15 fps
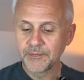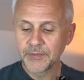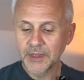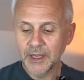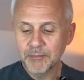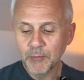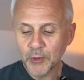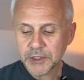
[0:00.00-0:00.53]

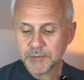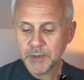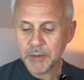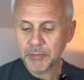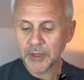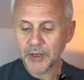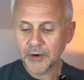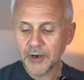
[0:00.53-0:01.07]
and most
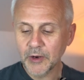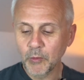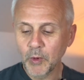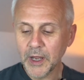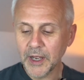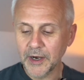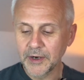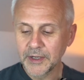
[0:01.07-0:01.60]
people are
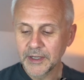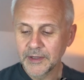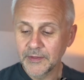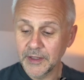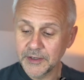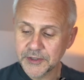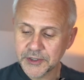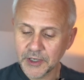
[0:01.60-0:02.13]
unaware that
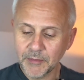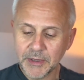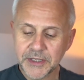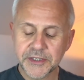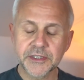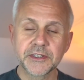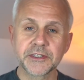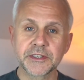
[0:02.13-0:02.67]
in some
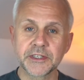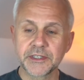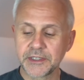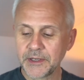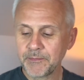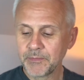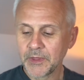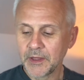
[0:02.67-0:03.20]
instances
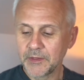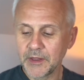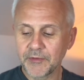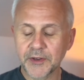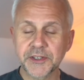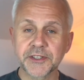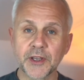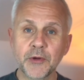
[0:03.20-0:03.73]
they have a
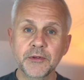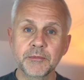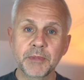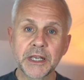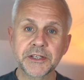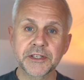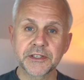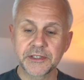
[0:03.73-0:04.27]
sound
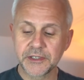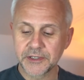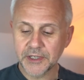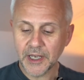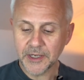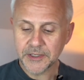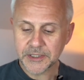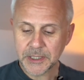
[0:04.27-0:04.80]
basis in
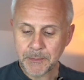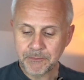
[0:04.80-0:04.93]
science.